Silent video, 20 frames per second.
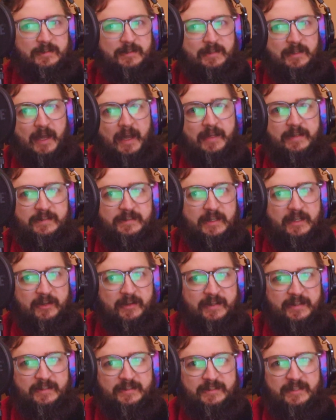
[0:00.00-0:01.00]
I dare you
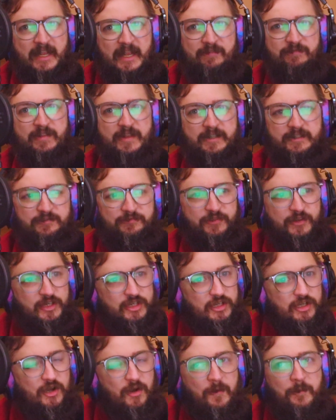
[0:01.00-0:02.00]
to save this
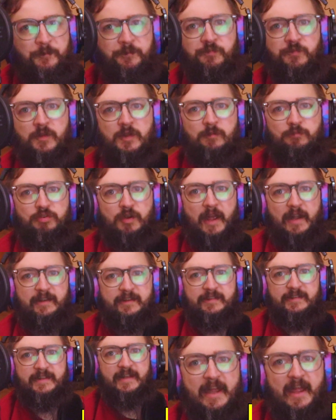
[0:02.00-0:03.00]
video, practice
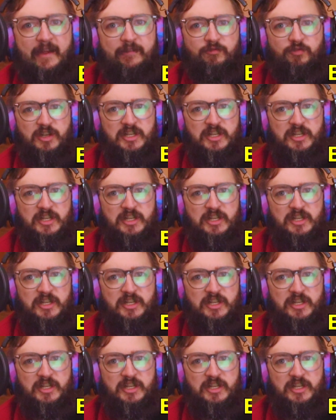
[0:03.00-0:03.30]
it every